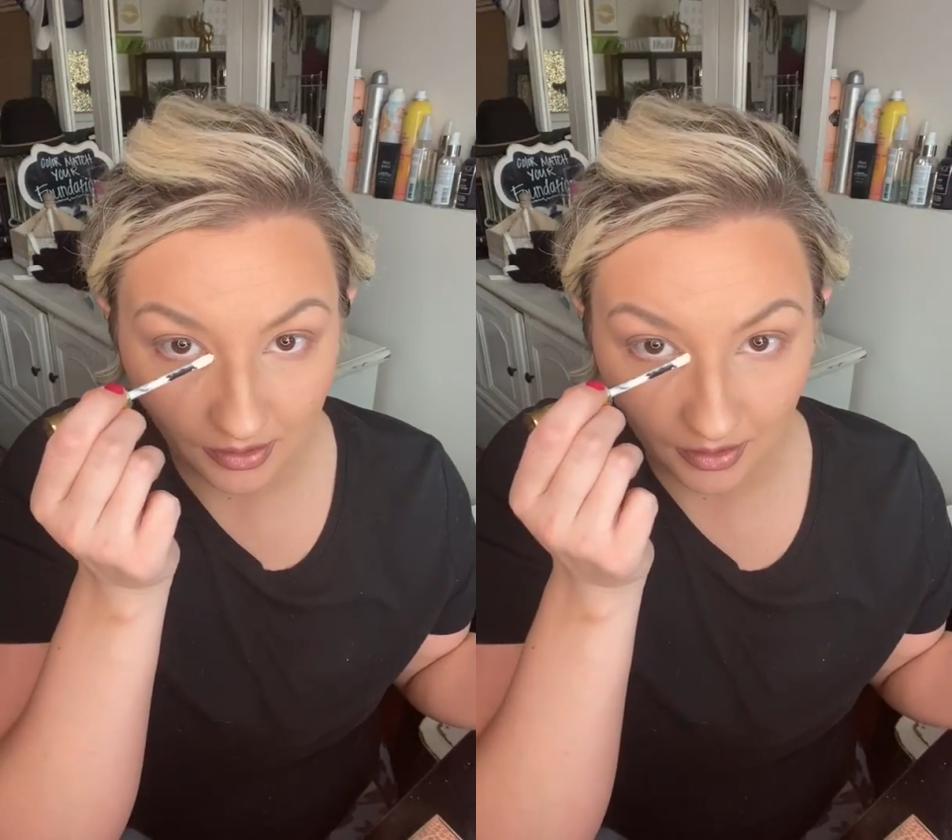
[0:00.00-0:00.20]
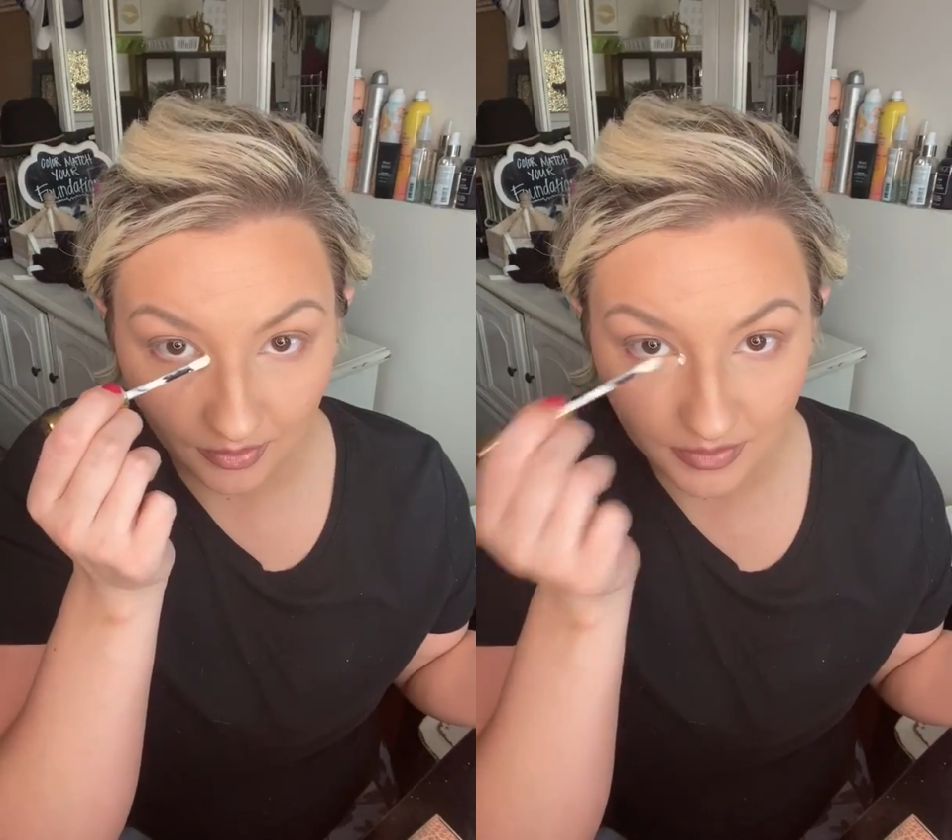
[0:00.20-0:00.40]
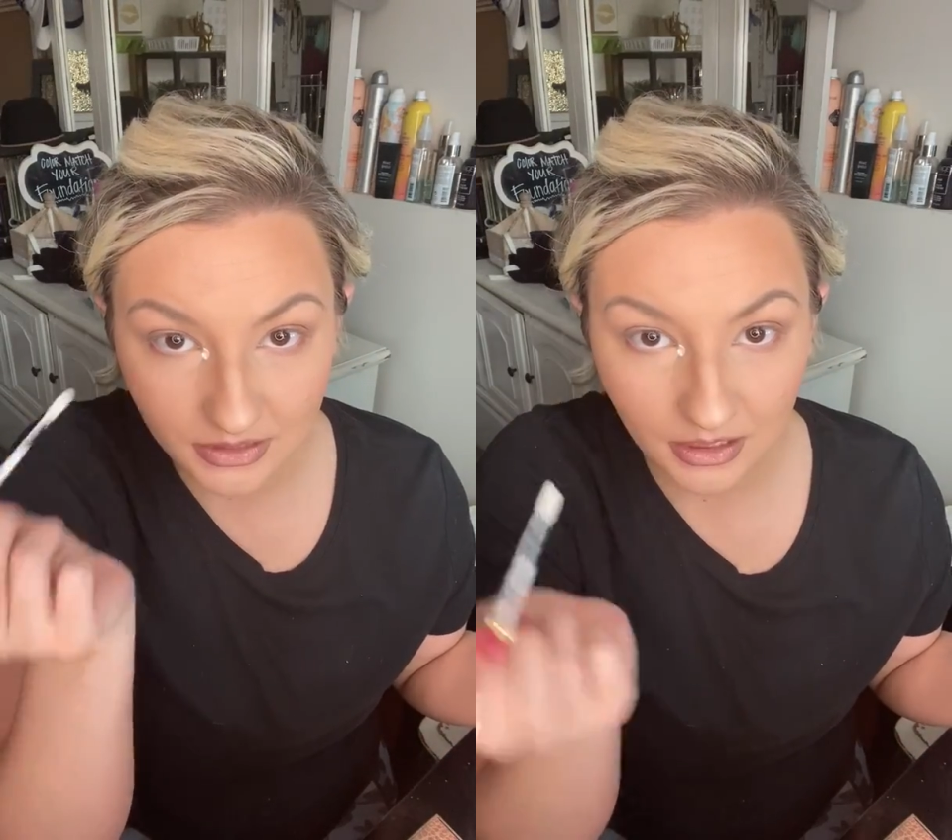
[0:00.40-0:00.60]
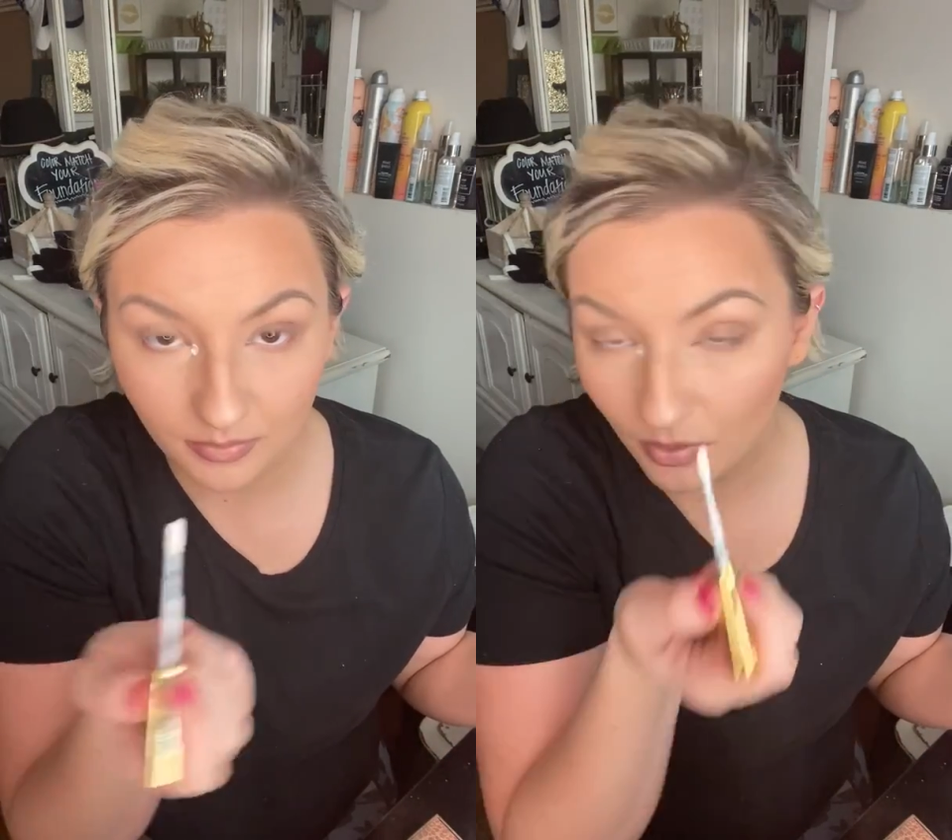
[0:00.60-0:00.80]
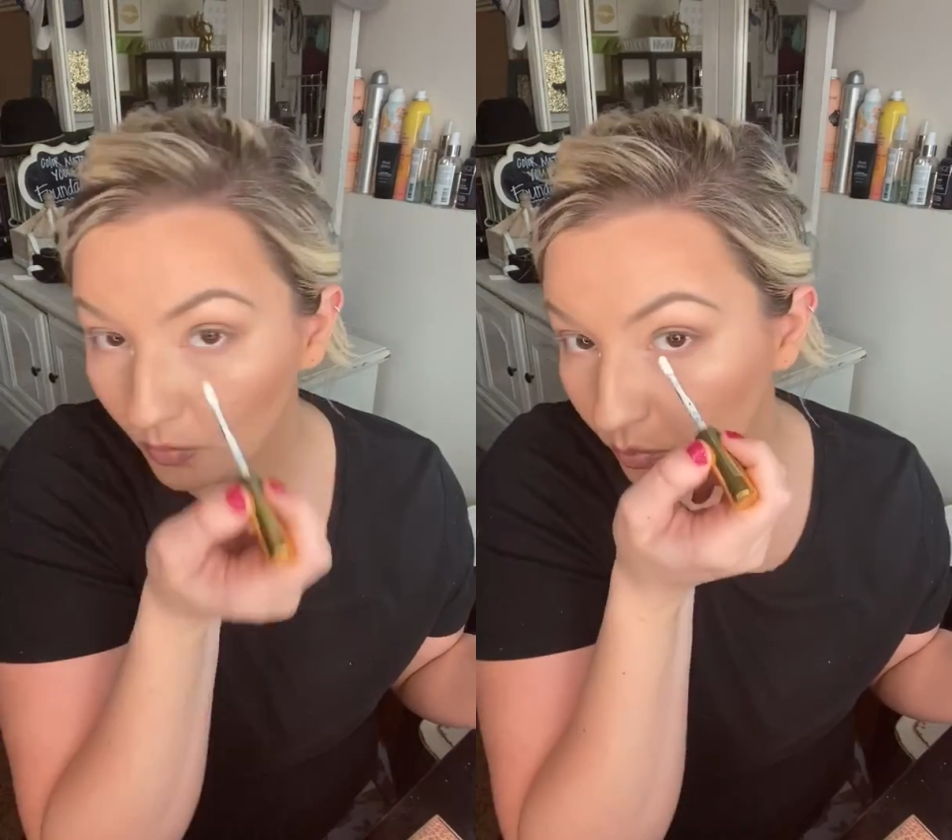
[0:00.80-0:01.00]
And I'm just gonna
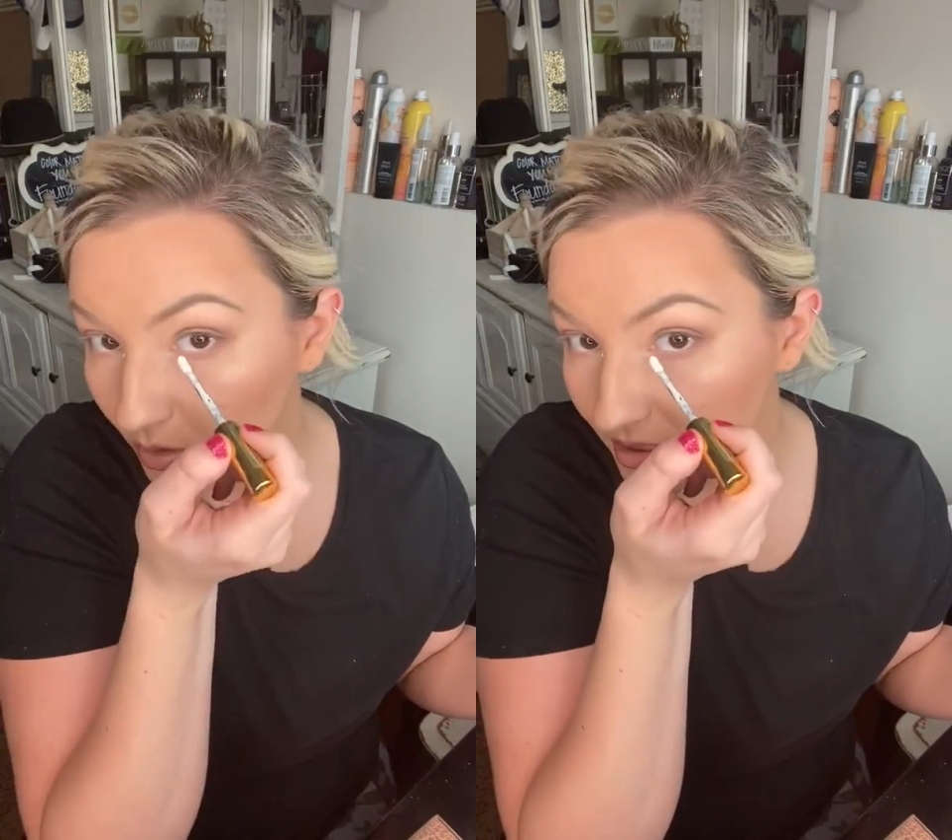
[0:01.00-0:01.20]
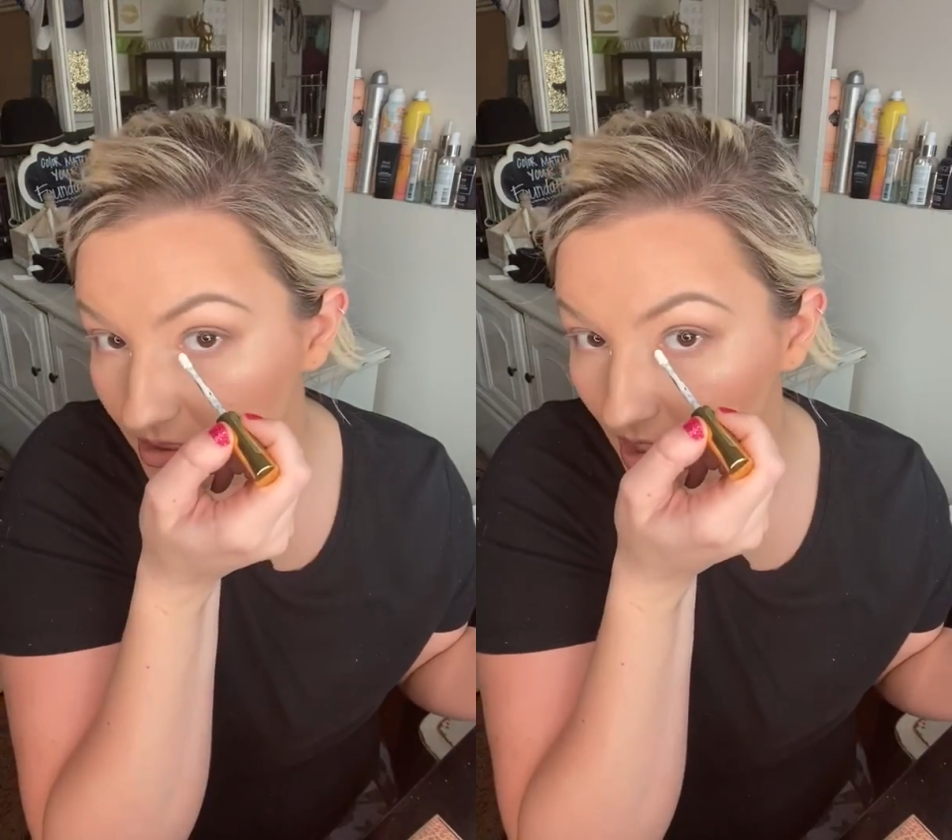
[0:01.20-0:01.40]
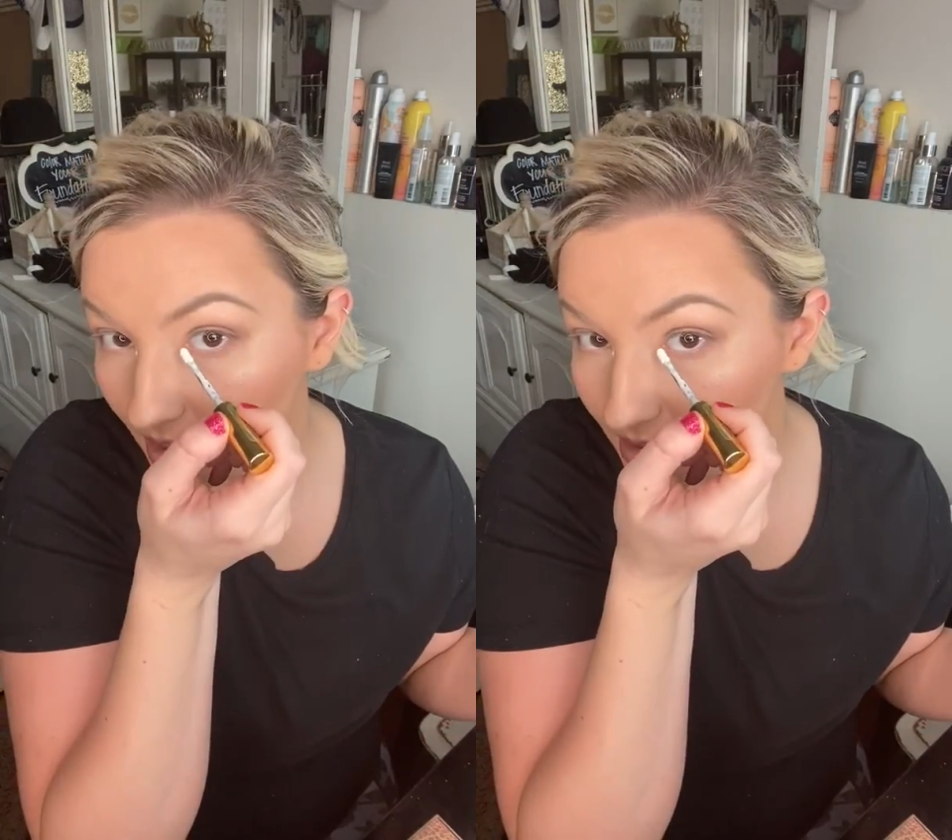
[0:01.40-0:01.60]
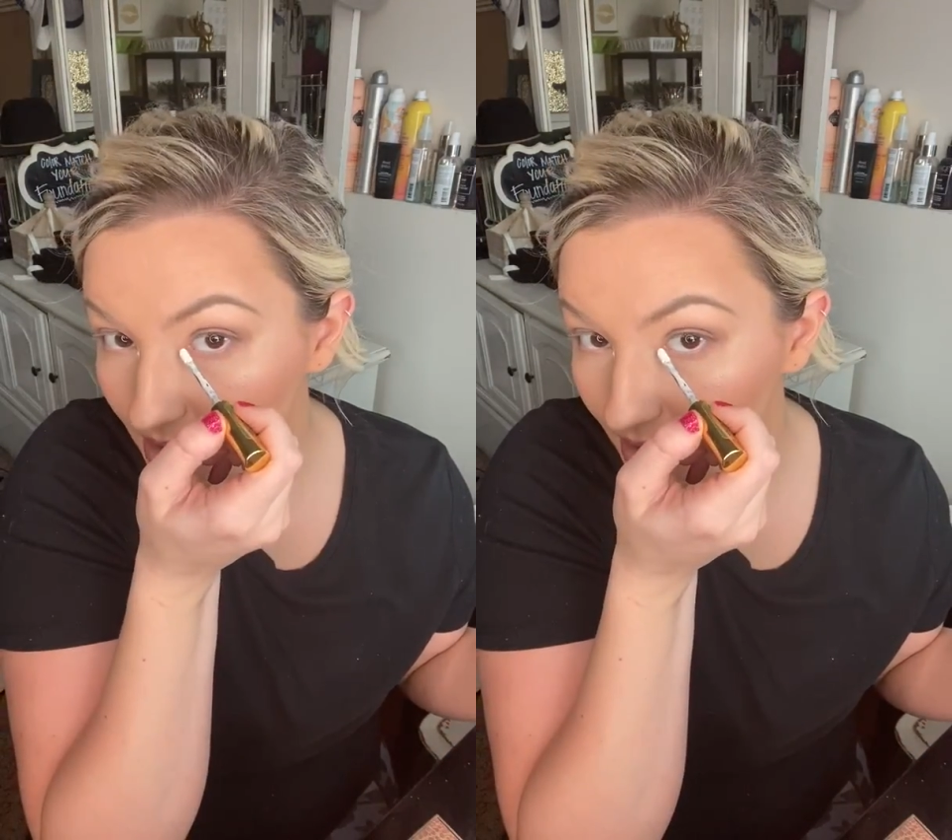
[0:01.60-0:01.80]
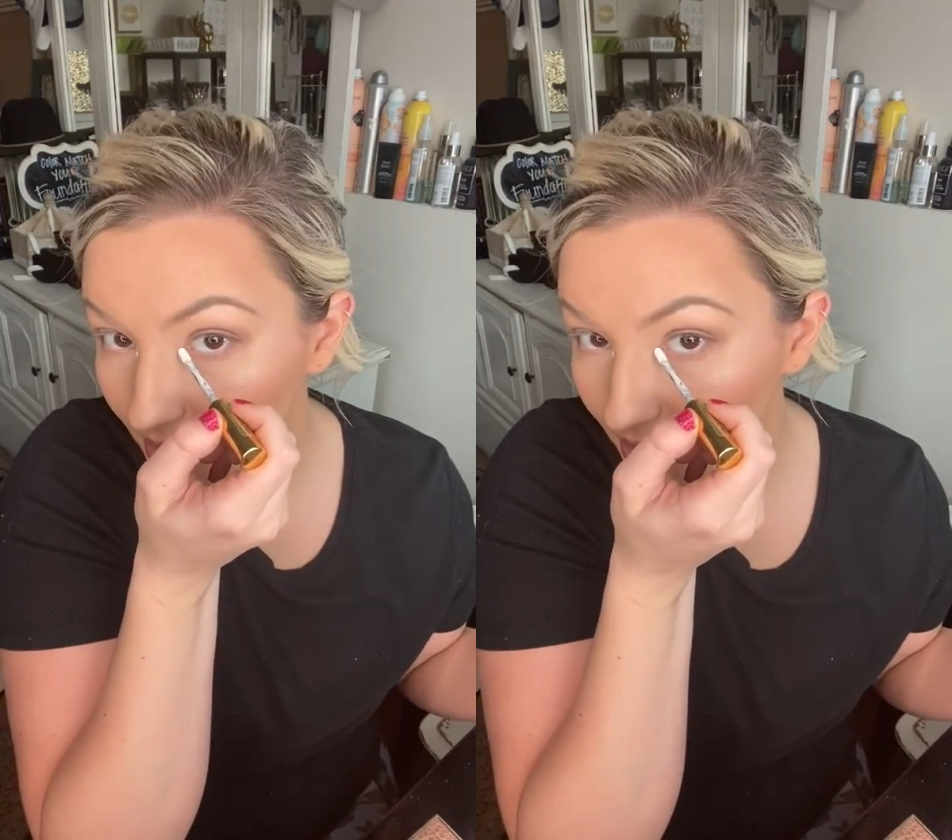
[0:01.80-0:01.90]
put one dot